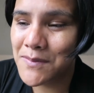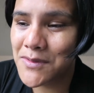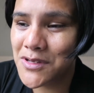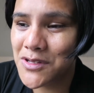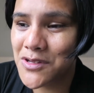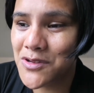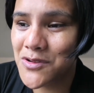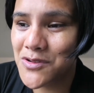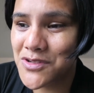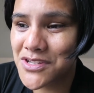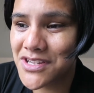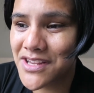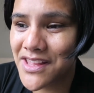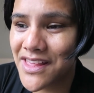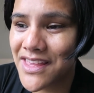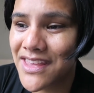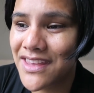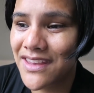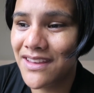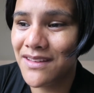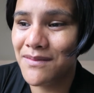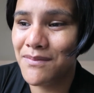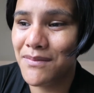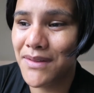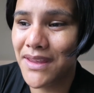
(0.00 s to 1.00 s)
I'm
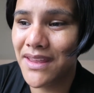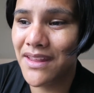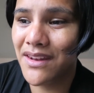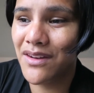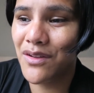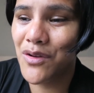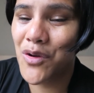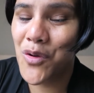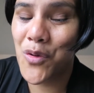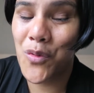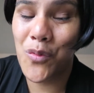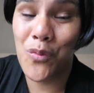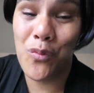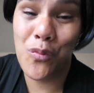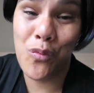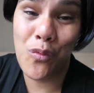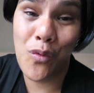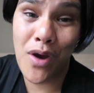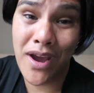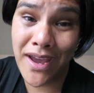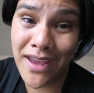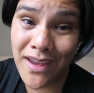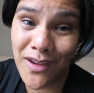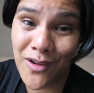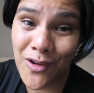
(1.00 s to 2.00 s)
usually in bed
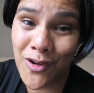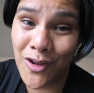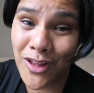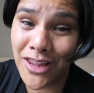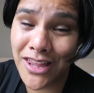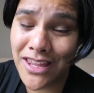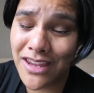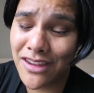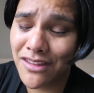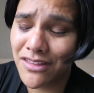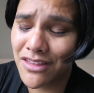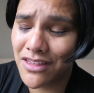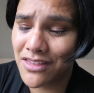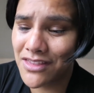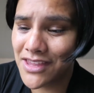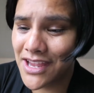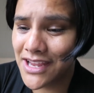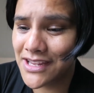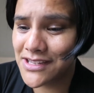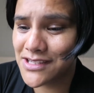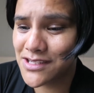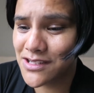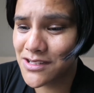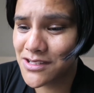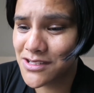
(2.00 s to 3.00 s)
way earlier than
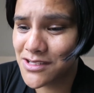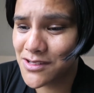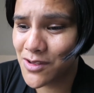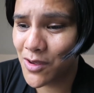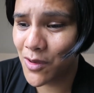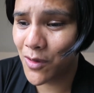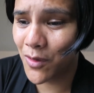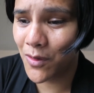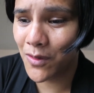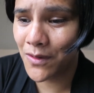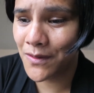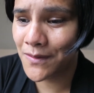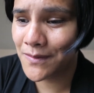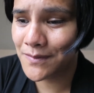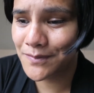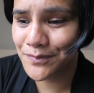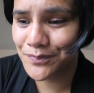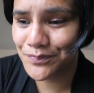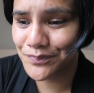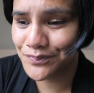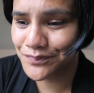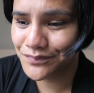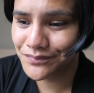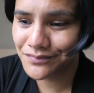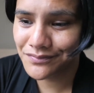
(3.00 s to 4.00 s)
that, so.
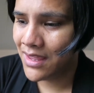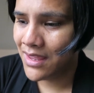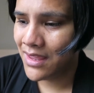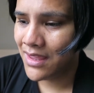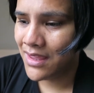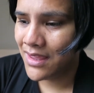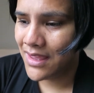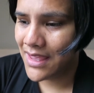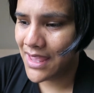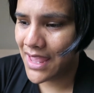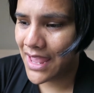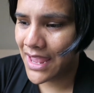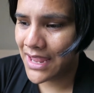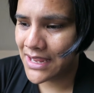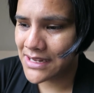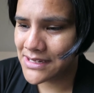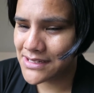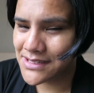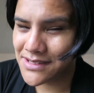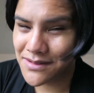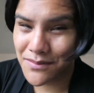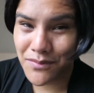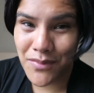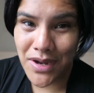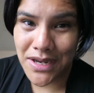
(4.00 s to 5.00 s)

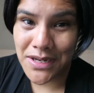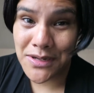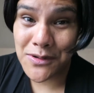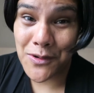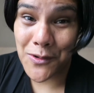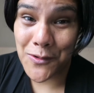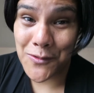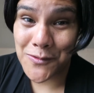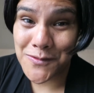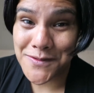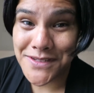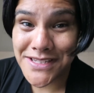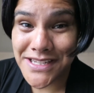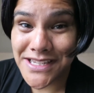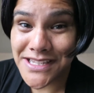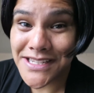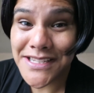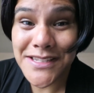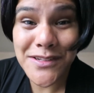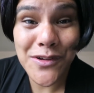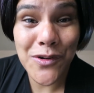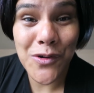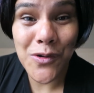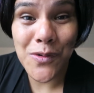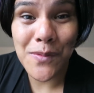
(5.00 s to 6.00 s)
And my nose
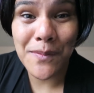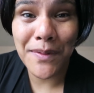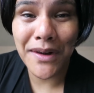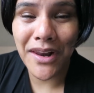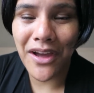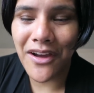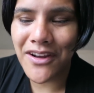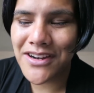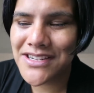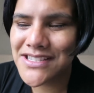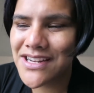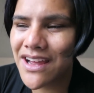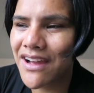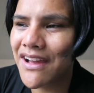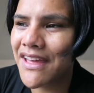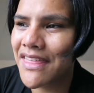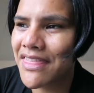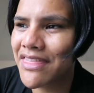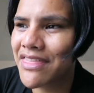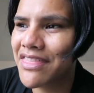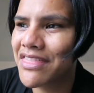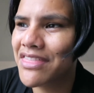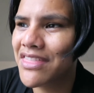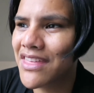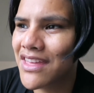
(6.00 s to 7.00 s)
is all blocked. I
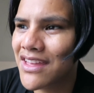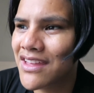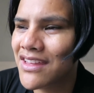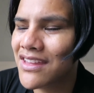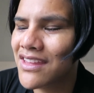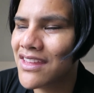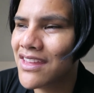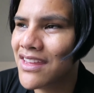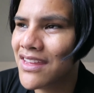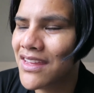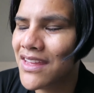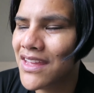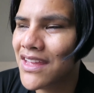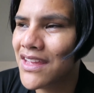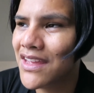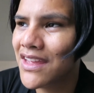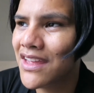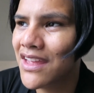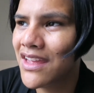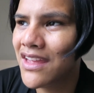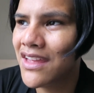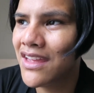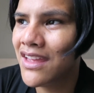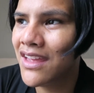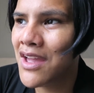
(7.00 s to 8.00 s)
think
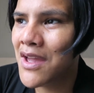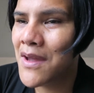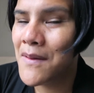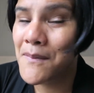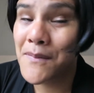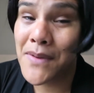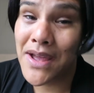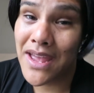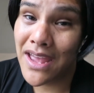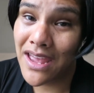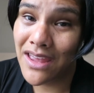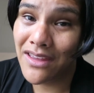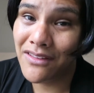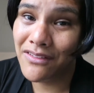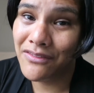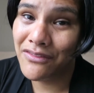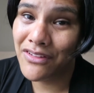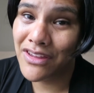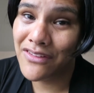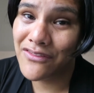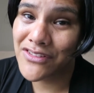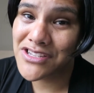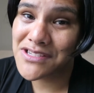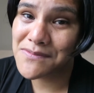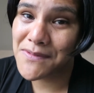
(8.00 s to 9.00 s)
my hay
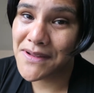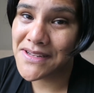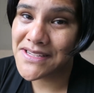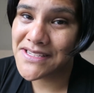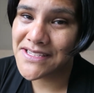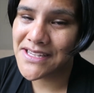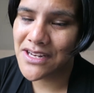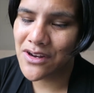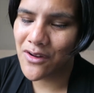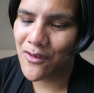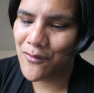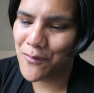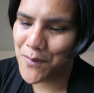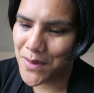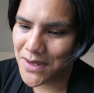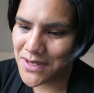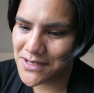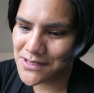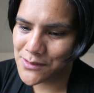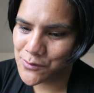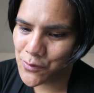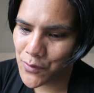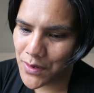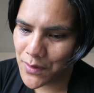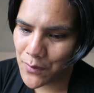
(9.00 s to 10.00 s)
fever's been set off
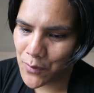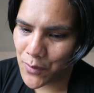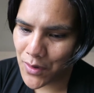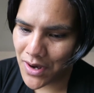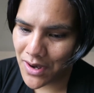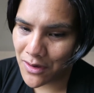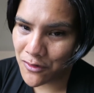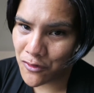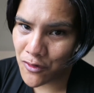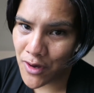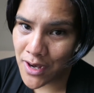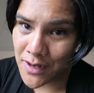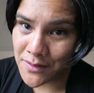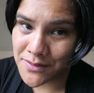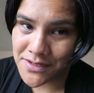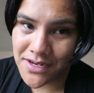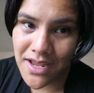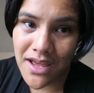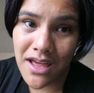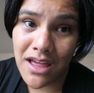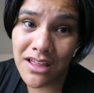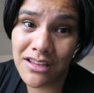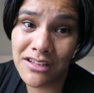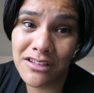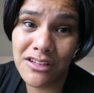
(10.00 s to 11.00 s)
because we were around
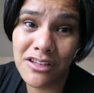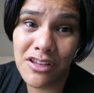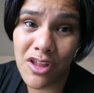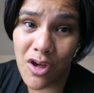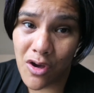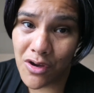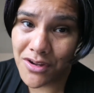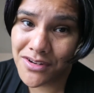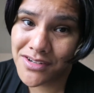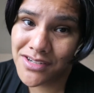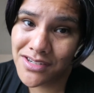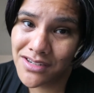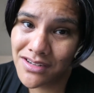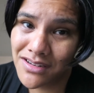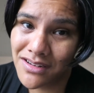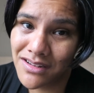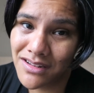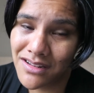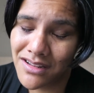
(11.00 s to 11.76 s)
a lot